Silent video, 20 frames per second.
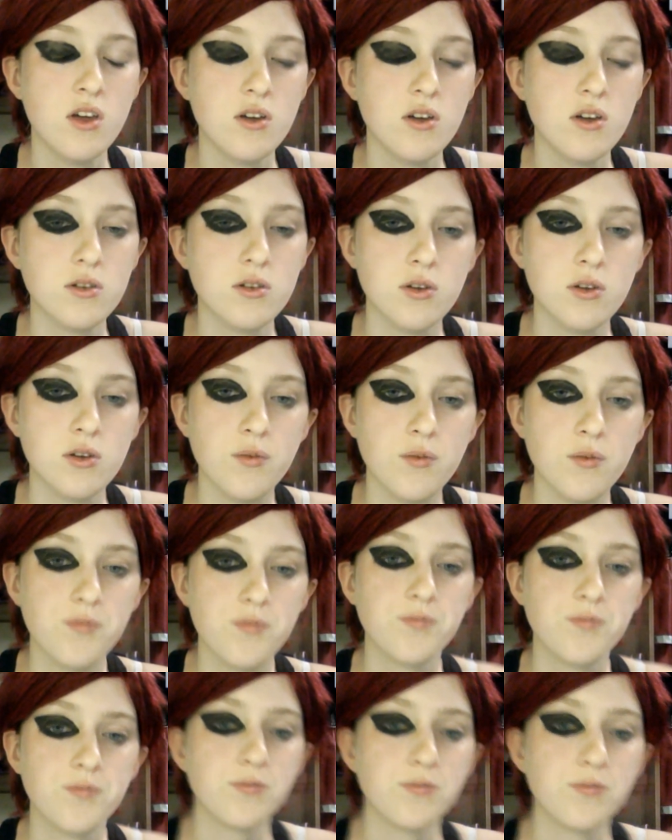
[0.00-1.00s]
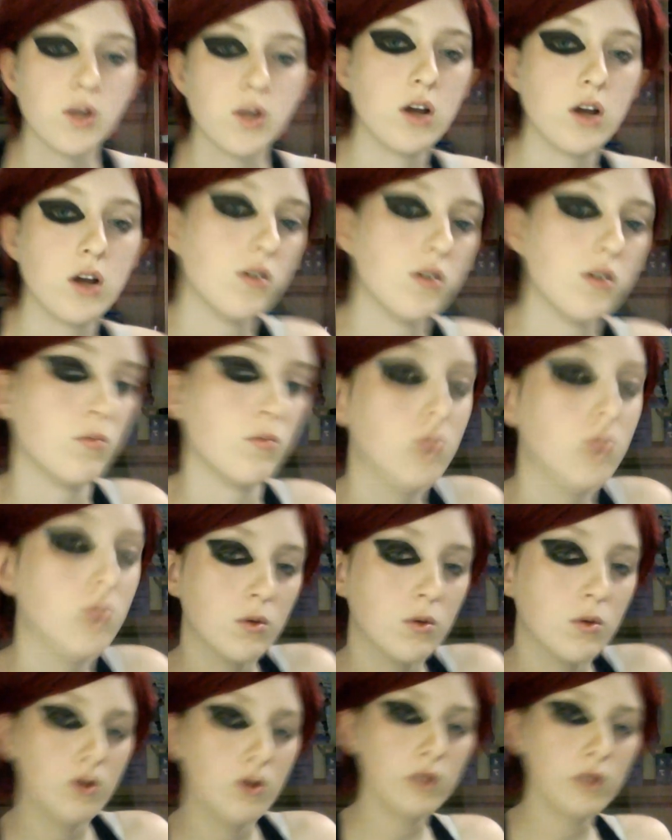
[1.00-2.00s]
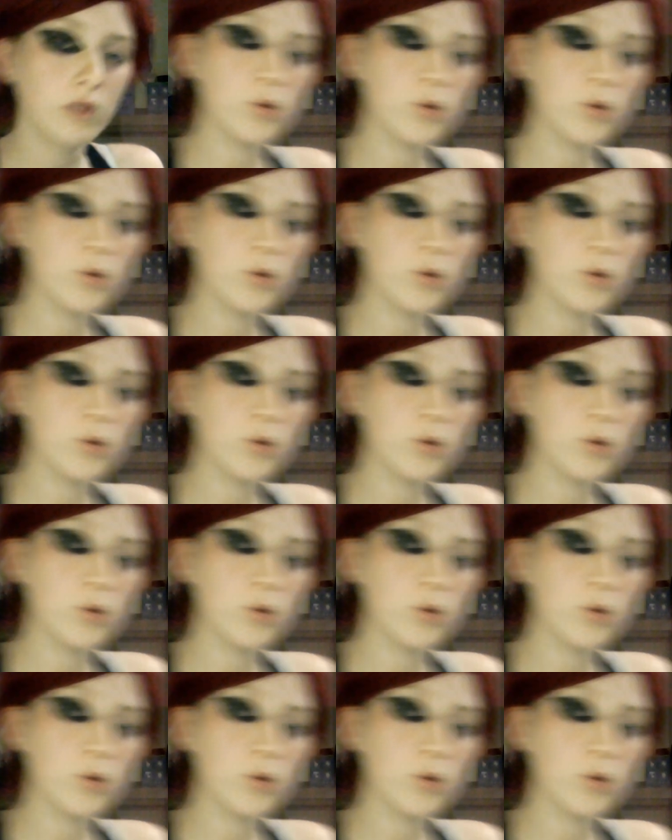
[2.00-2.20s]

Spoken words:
So, I'm going.